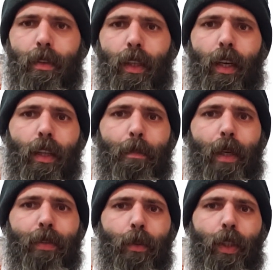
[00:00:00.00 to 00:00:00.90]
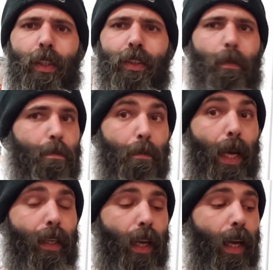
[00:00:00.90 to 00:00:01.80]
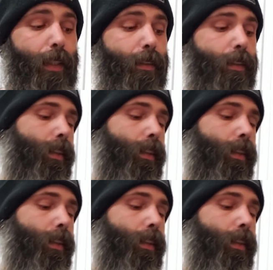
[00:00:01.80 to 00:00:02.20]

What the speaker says: the buffing wheels might not,